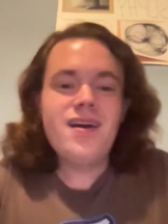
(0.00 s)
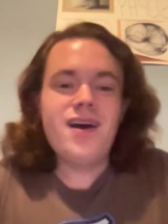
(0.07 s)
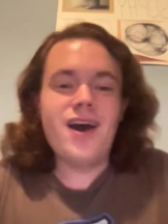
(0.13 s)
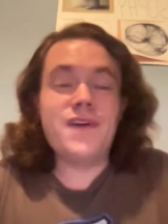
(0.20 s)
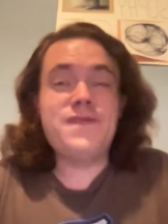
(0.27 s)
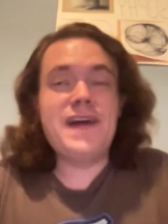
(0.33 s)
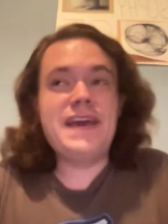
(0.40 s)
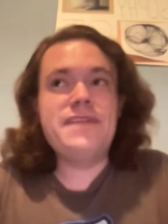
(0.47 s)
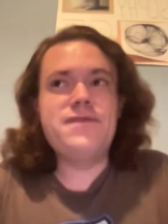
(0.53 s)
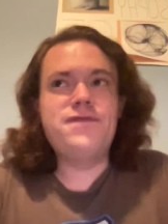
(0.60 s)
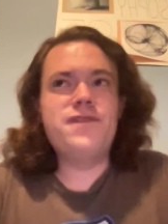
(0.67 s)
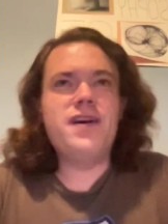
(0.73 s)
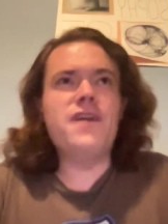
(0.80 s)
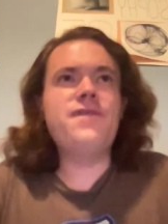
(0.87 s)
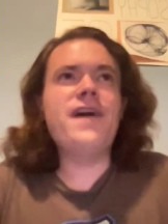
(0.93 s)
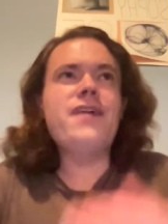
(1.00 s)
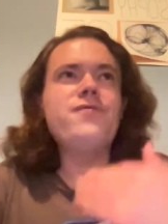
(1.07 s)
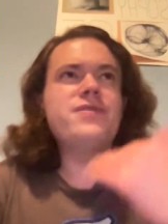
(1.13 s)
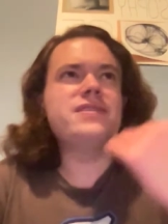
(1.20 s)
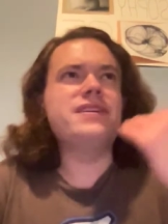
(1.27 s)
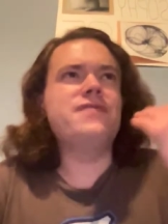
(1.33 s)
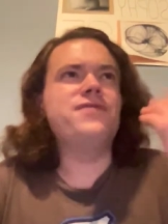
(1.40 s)
A fight
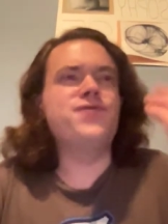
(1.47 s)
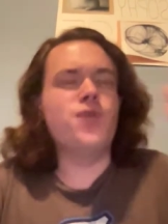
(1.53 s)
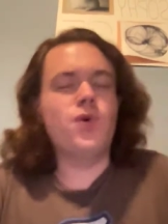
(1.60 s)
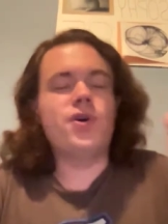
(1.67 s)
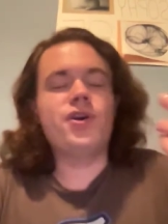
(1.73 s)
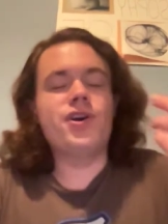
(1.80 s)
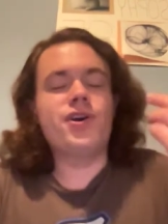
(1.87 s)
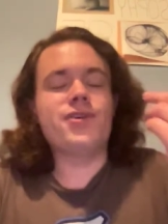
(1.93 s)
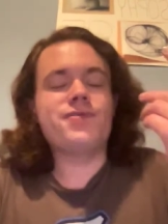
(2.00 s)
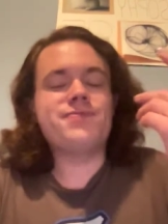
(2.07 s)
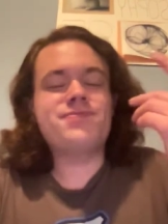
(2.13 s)
really for,